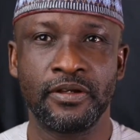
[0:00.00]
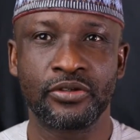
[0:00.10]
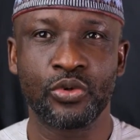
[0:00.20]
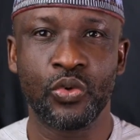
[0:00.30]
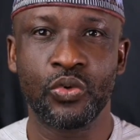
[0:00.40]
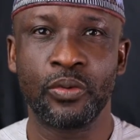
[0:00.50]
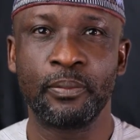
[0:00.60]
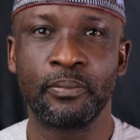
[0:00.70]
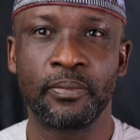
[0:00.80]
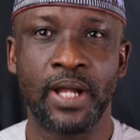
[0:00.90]
So
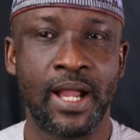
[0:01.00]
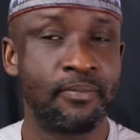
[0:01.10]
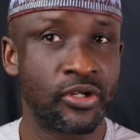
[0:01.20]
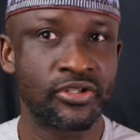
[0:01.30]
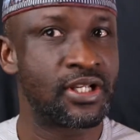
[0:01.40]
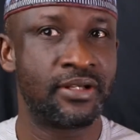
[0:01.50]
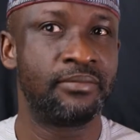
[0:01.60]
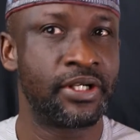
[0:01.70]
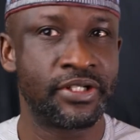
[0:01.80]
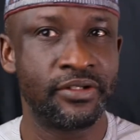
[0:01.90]
I'm not
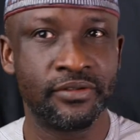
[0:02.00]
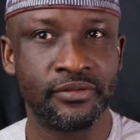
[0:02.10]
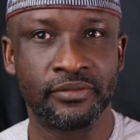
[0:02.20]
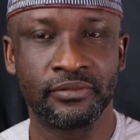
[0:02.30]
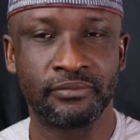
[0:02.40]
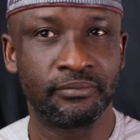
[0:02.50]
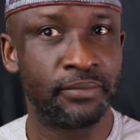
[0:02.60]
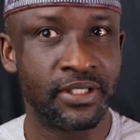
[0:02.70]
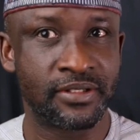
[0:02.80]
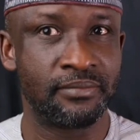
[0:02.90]
celebrating you.
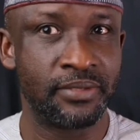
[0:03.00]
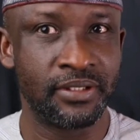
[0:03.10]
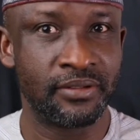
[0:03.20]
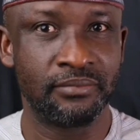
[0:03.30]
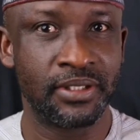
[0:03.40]
Please be.